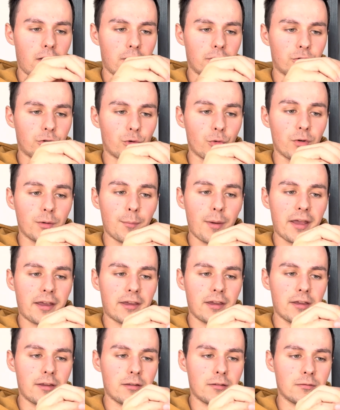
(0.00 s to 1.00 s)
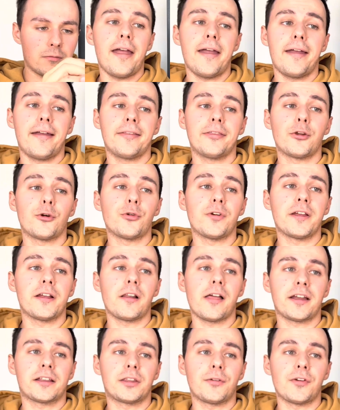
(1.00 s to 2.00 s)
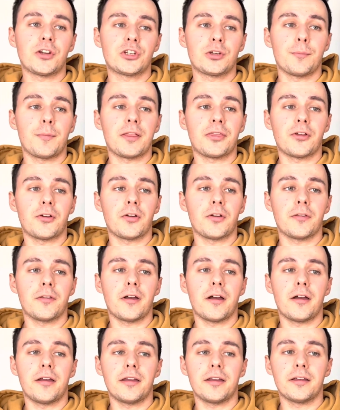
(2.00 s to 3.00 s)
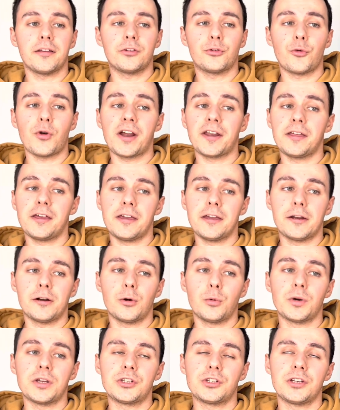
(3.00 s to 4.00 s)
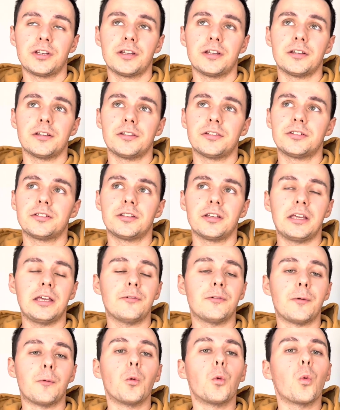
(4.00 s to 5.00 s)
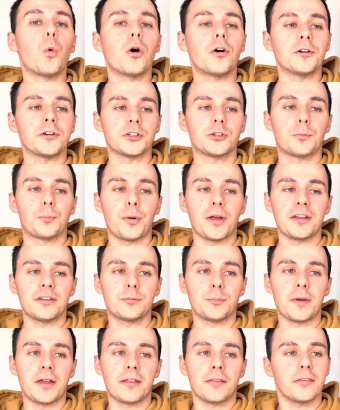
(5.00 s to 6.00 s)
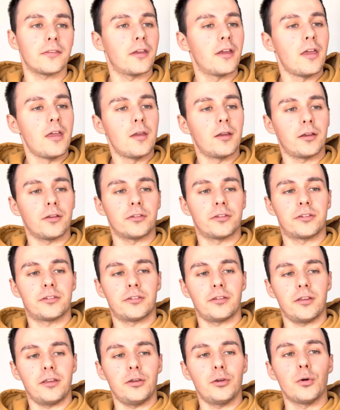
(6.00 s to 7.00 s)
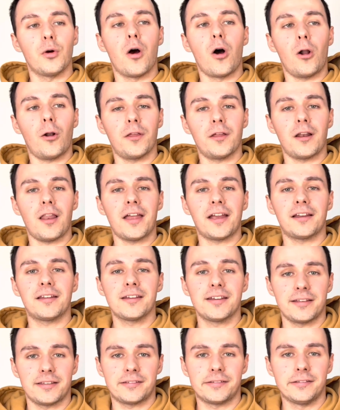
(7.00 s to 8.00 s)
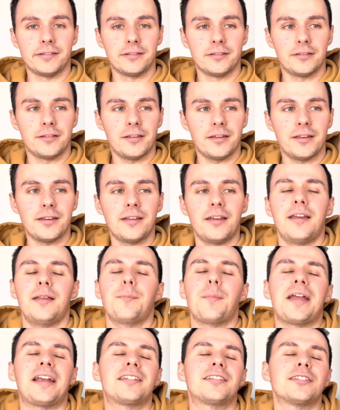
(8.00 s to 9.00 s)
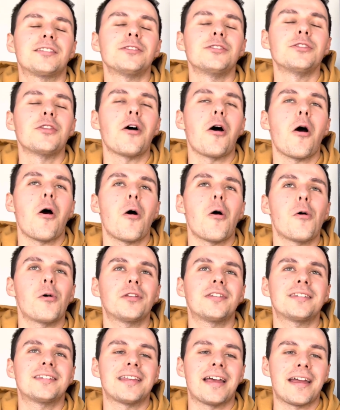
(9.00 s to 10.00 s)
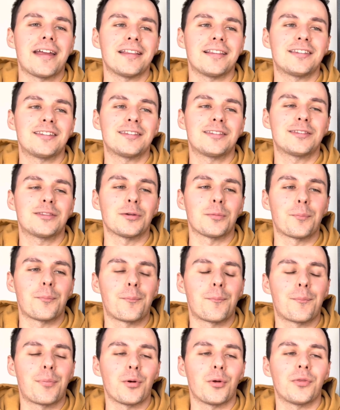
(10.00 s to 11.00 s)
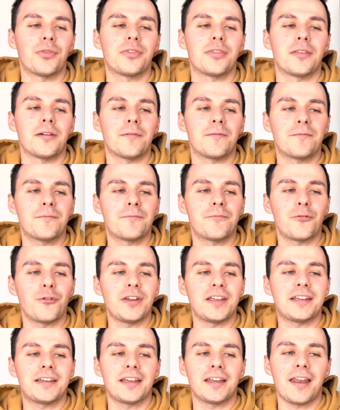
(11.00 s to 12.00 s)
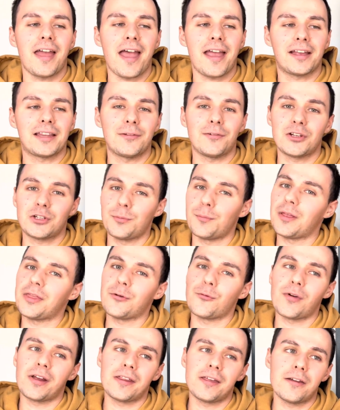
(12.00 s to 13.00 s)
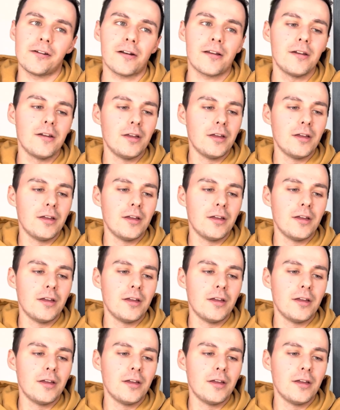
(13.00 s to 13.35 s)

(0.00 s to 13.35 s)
screw it back in. And the real activation button is right here, which is even worse placement, because you hold it like this. It makes no sense to put the freaking activation button right here.